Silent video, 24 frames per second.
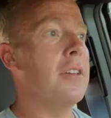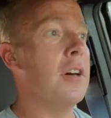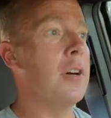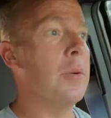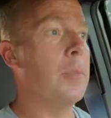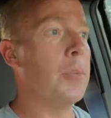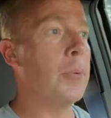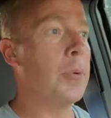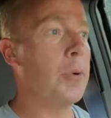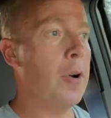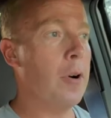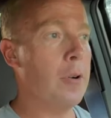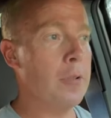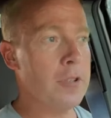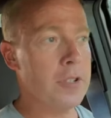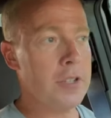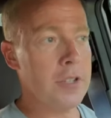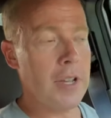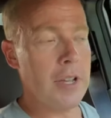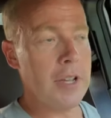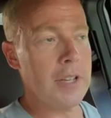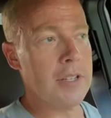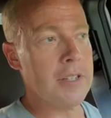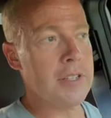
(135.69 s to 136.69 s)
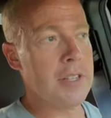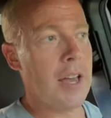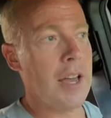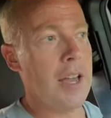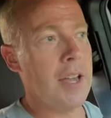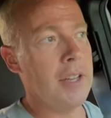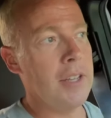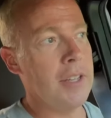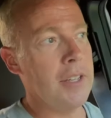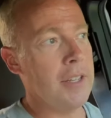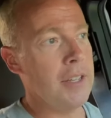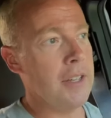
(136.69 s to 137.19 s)
Approach
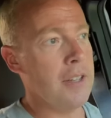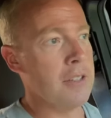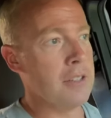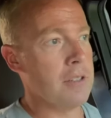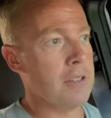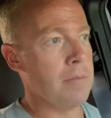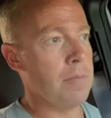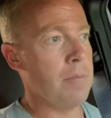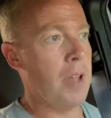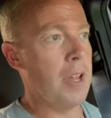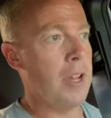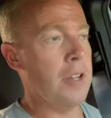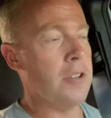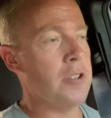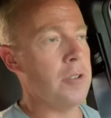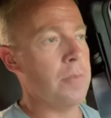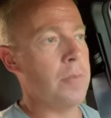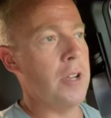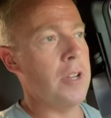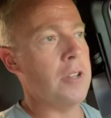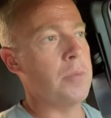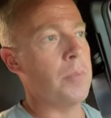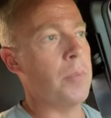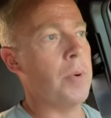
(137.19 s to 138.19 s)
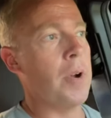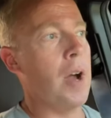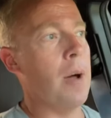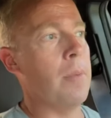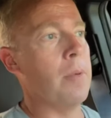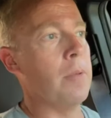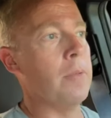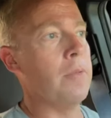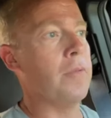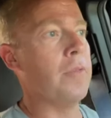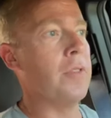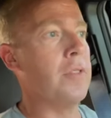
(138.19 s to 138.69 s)
anxiety is a major, major
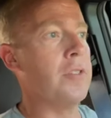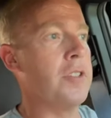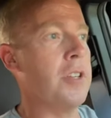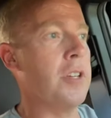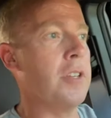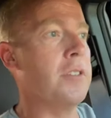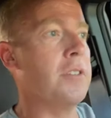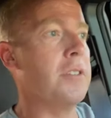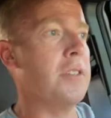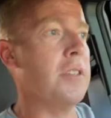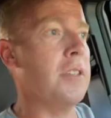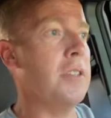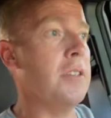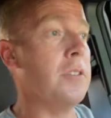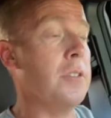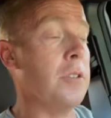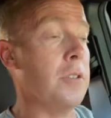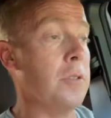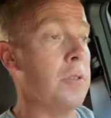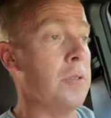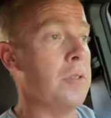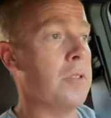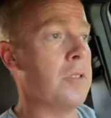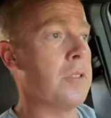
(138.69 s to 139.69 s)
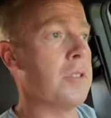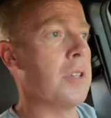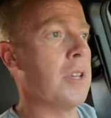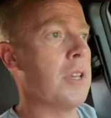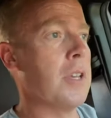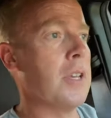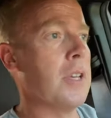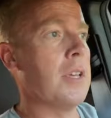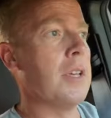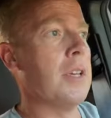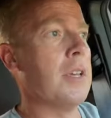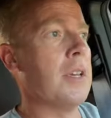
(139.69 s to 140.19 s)
problem for Gen Z dudes.
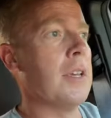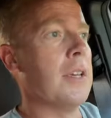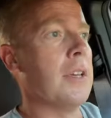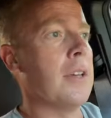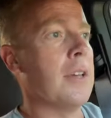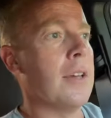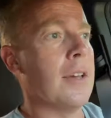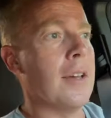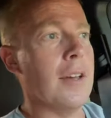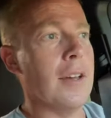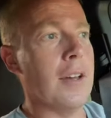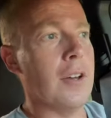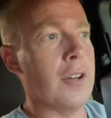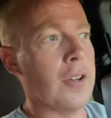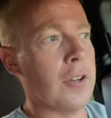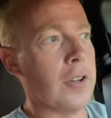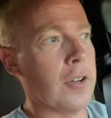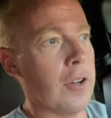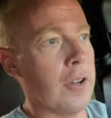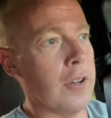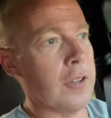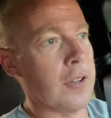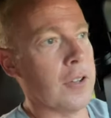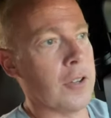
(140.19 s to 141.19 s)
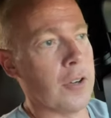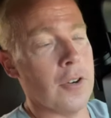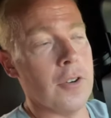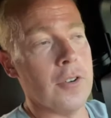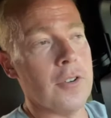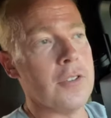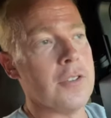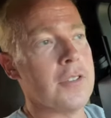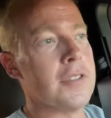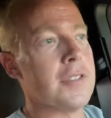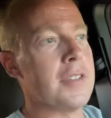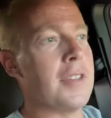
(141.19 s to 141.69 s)

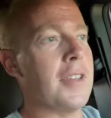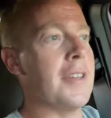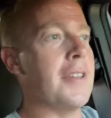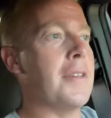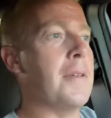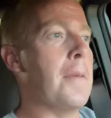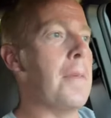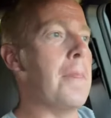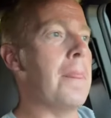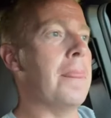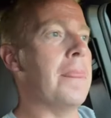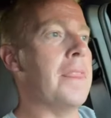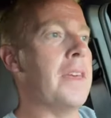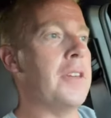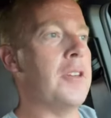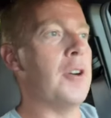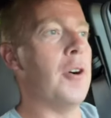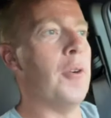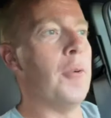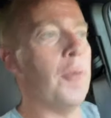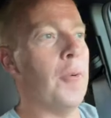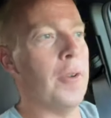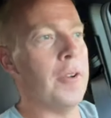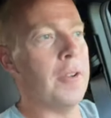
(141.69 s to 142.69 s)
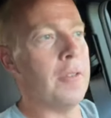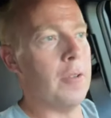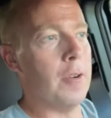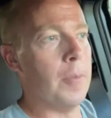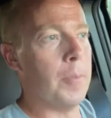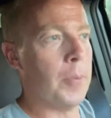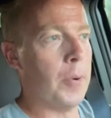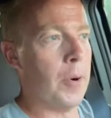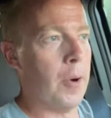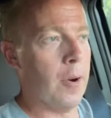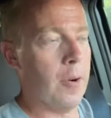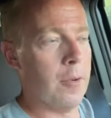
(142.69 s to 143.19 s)
Girls, they don't want to
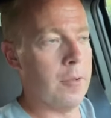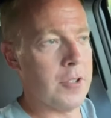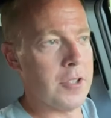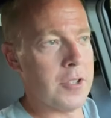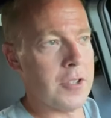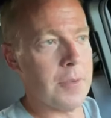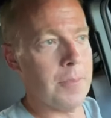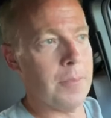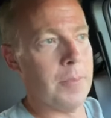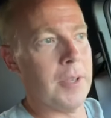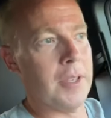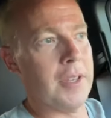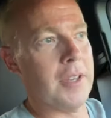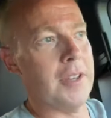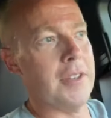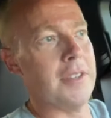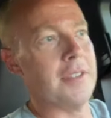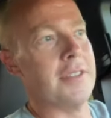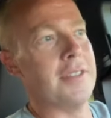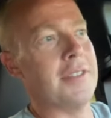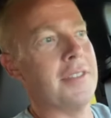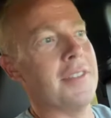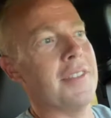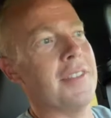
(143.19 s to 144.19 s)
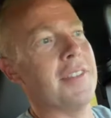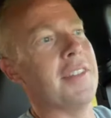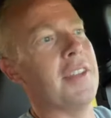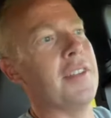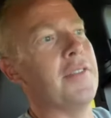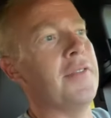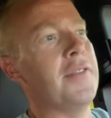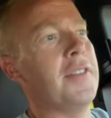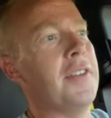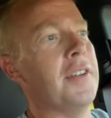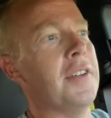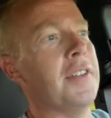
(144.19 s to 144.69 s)
approach because
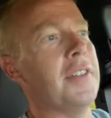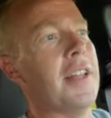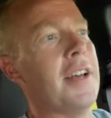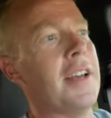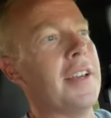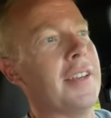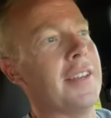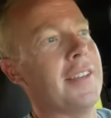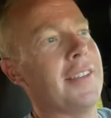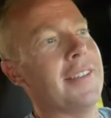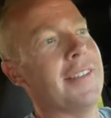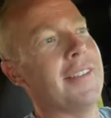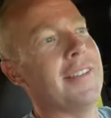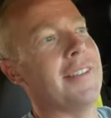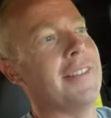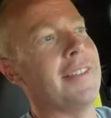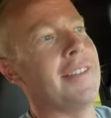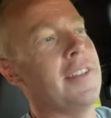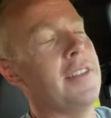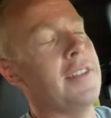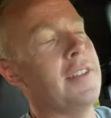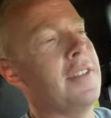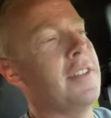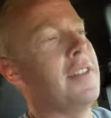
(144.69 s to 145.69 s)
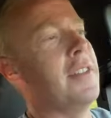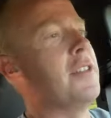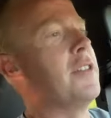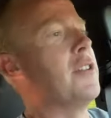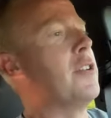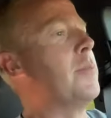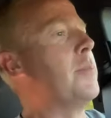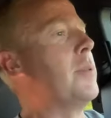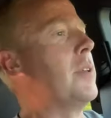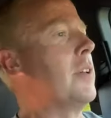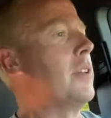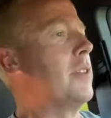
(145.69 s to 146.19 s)
they feel like
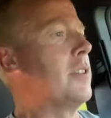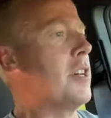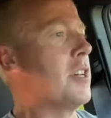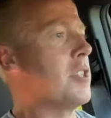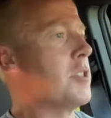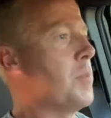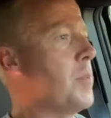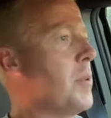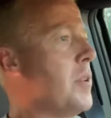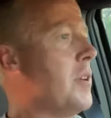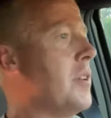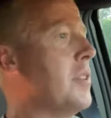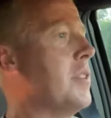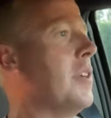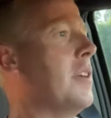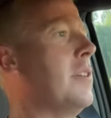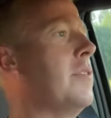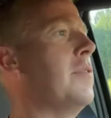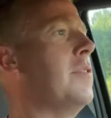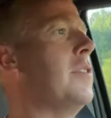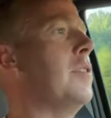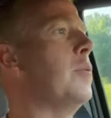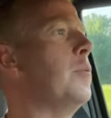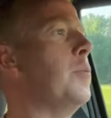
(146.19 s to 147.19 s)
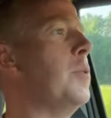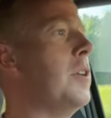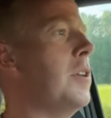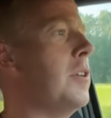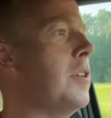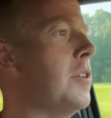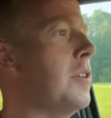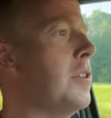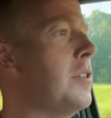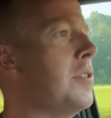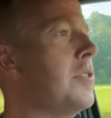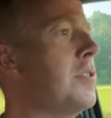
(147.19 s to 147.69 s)
they're being desperate. They feel
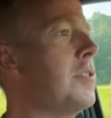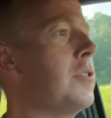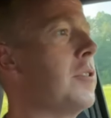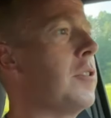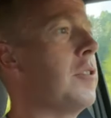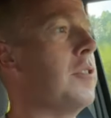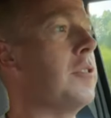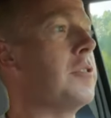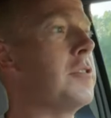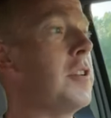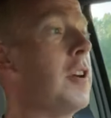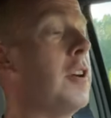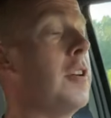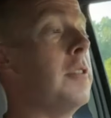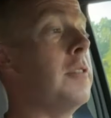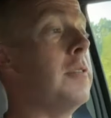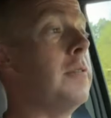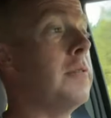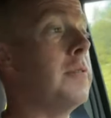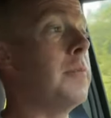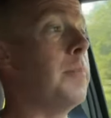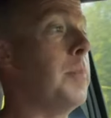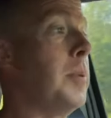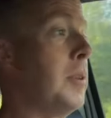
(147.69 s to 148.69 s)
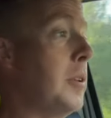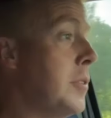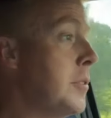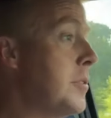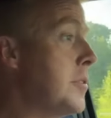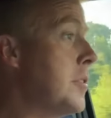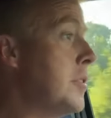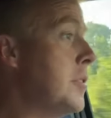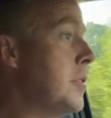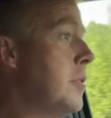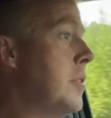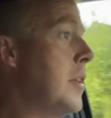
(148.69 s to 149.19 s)
weird. Girls aren't
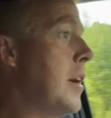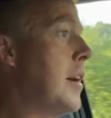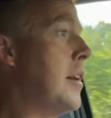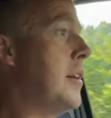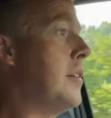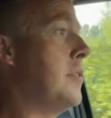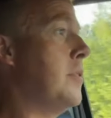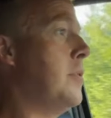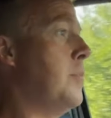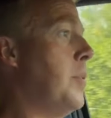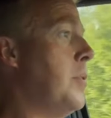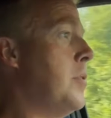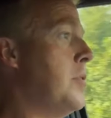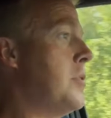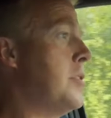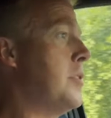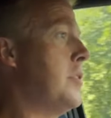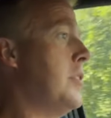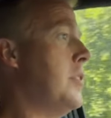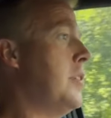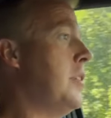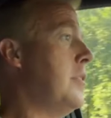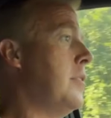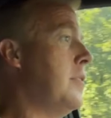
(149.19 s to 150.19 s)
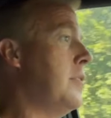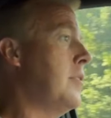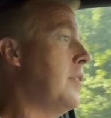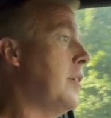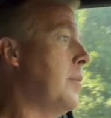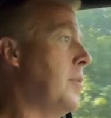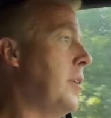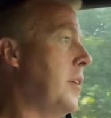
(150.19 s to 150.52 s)
built to do that, personally.